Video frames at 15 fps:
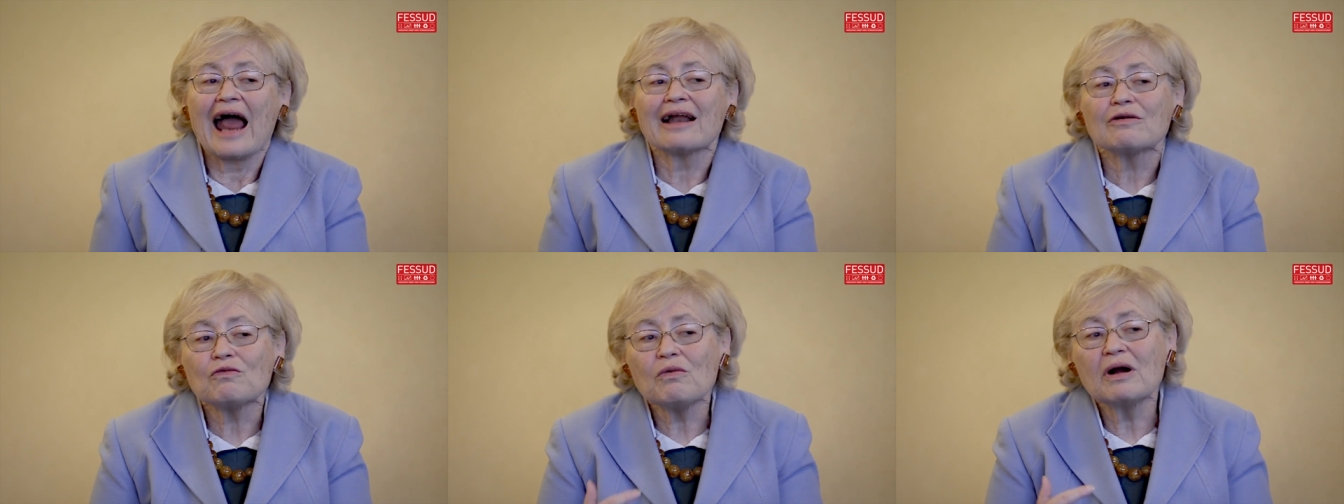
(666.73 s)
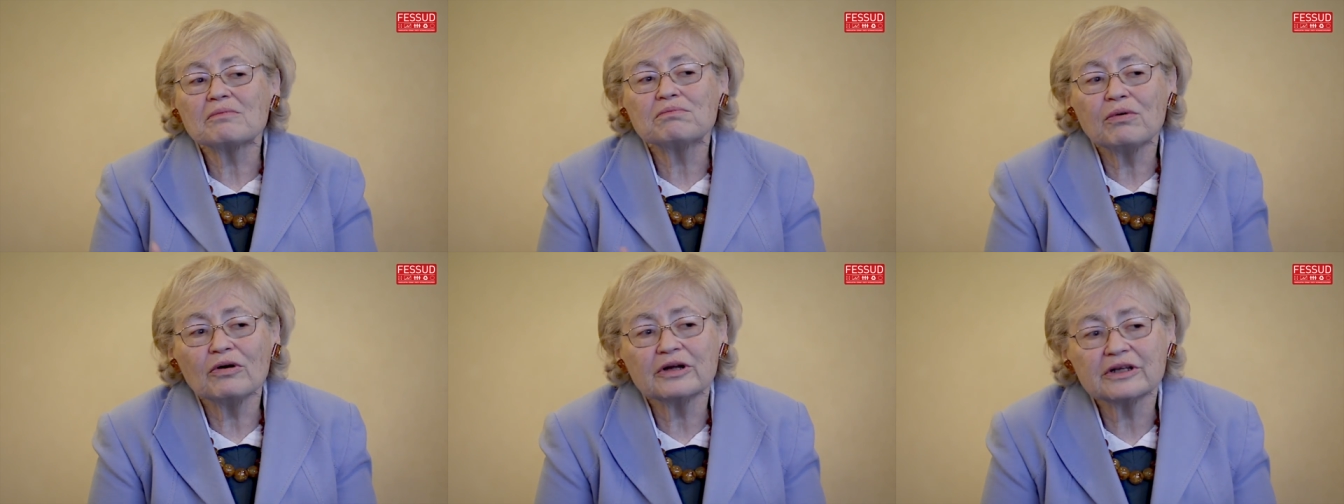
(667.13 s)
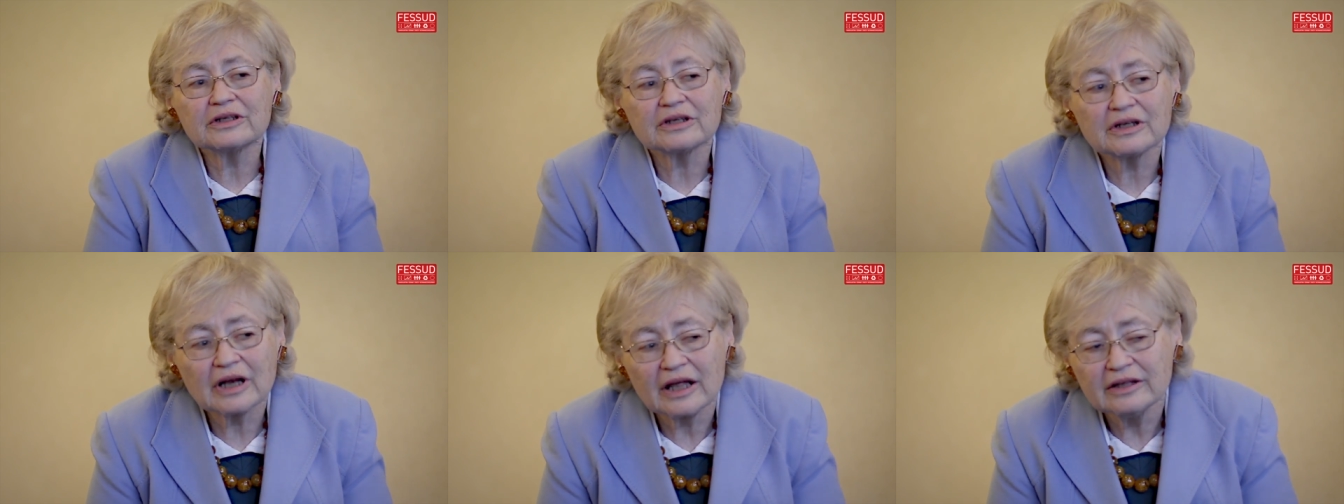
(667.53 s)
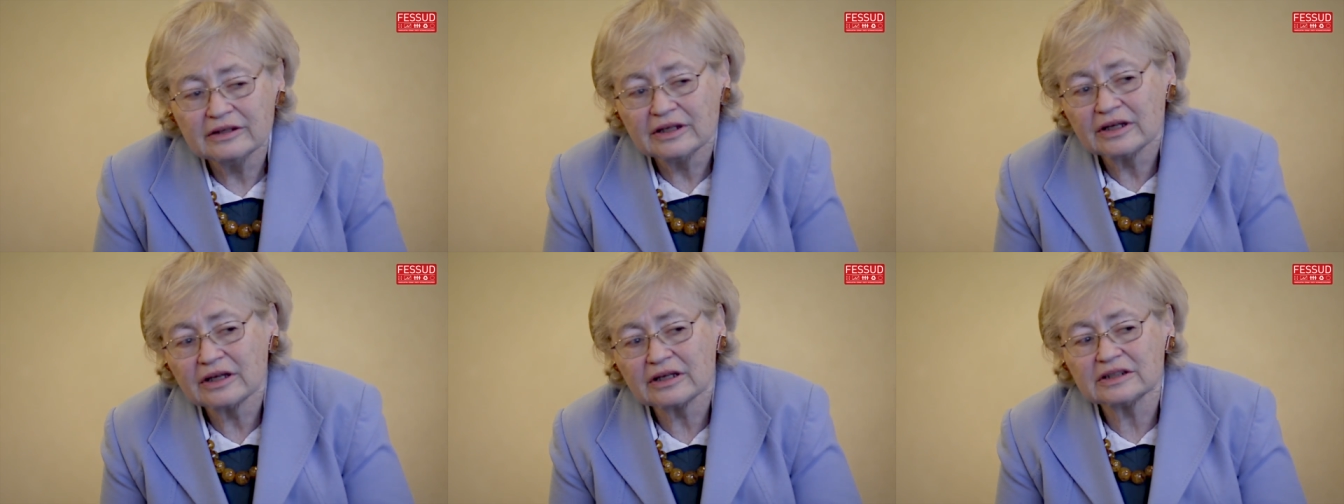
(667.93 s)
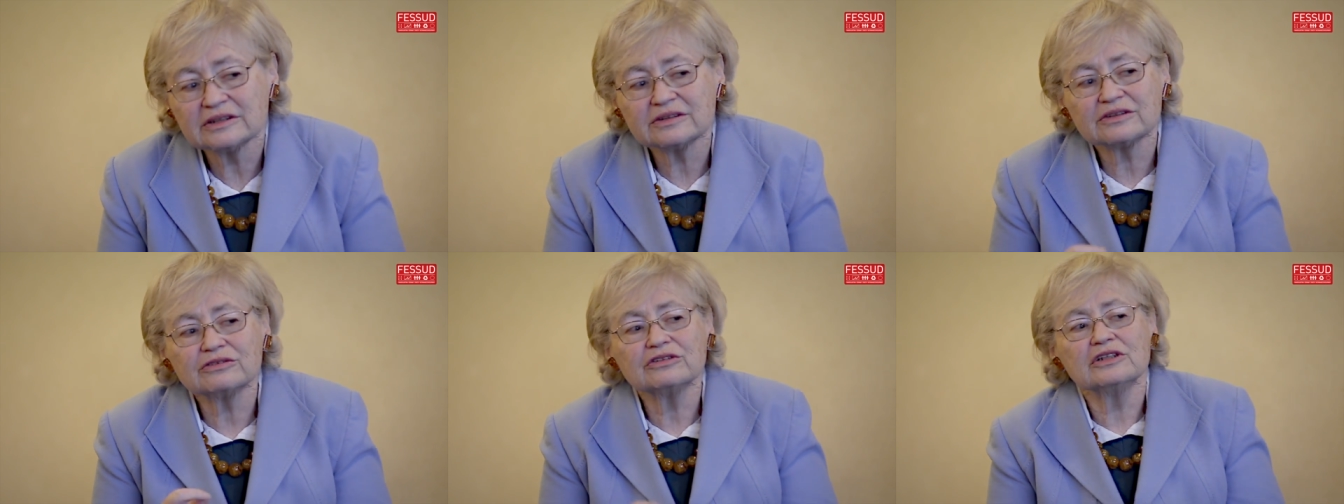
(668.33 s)
And one point that I think
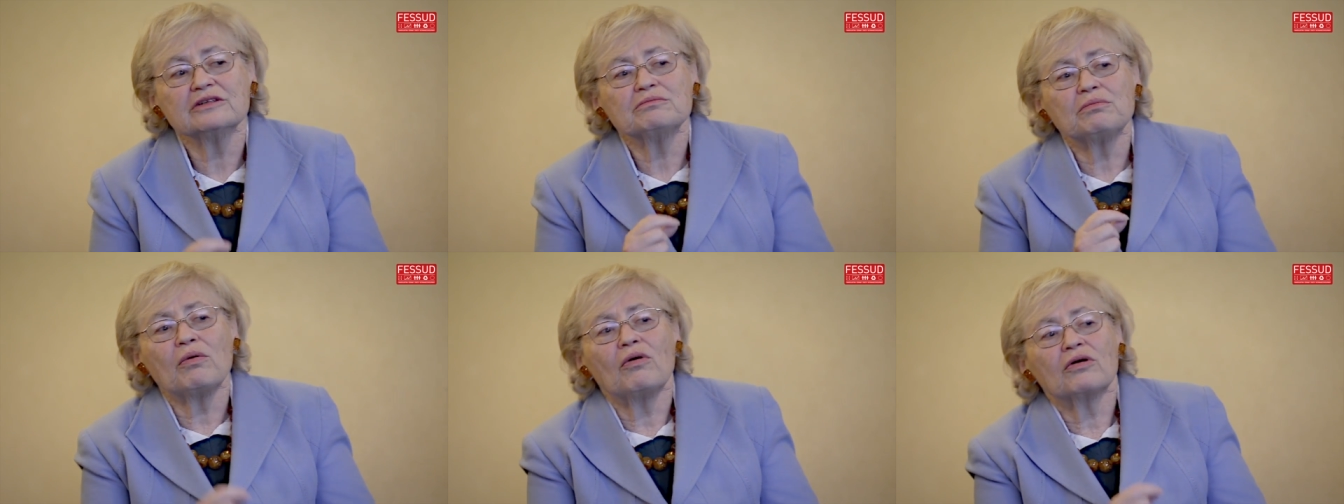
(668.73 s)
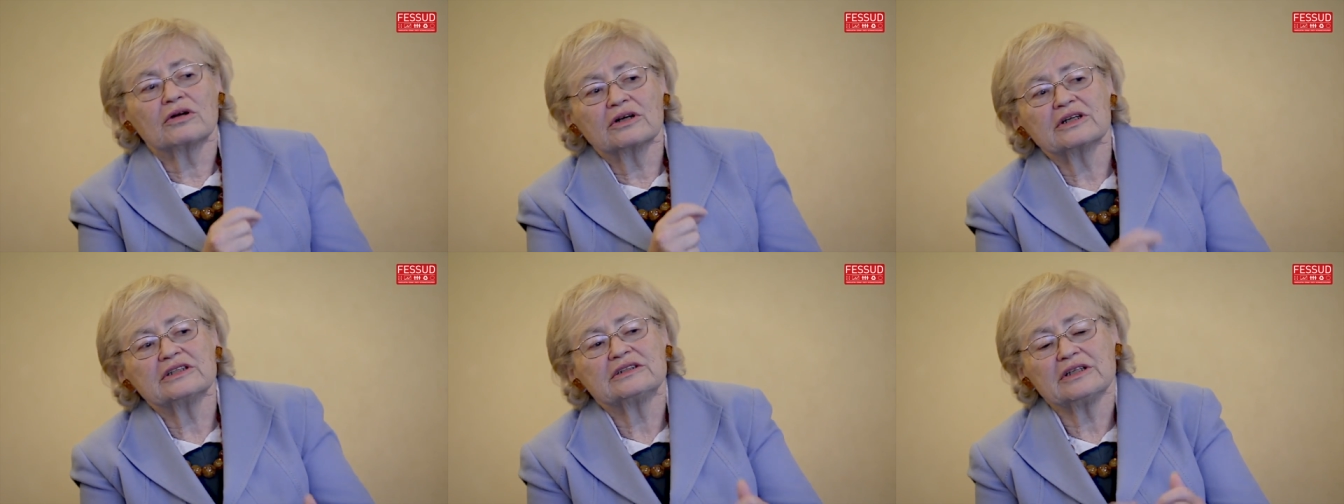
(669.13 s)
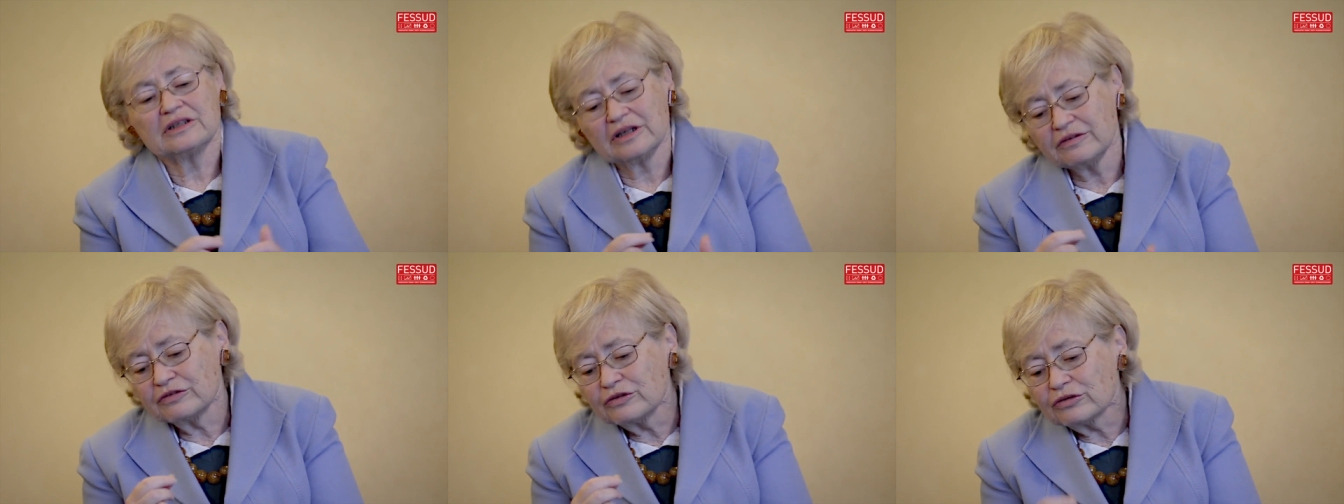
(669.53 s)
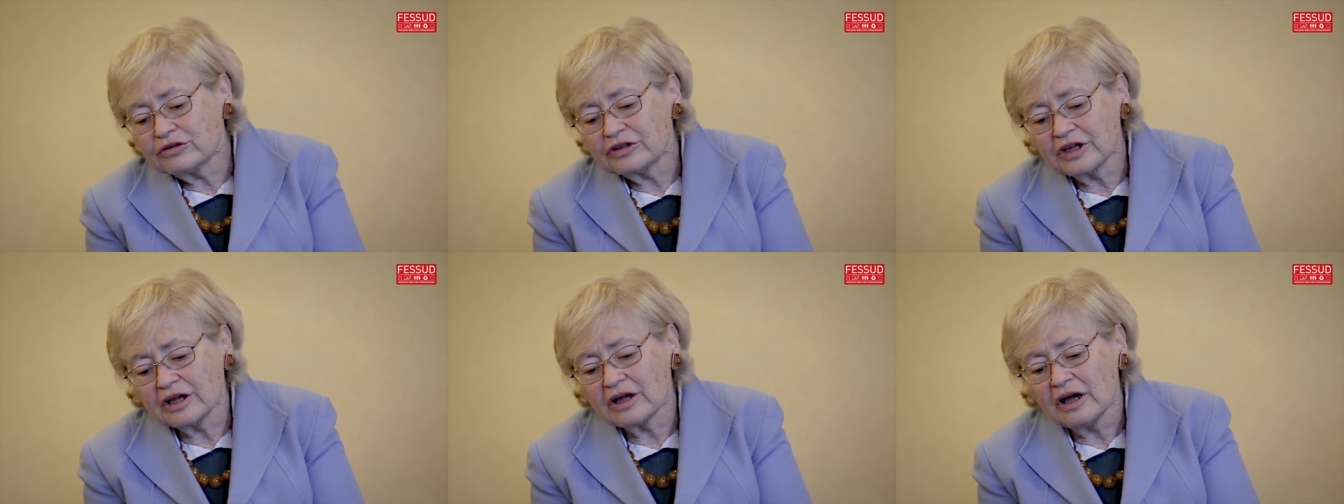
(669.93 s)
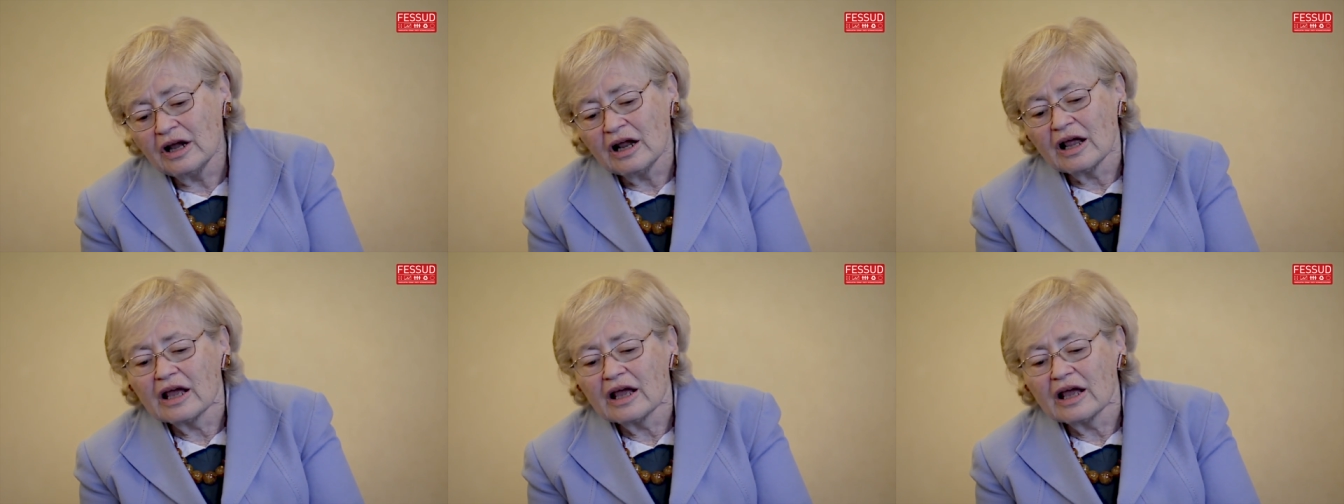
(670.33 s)
is really important is that if you think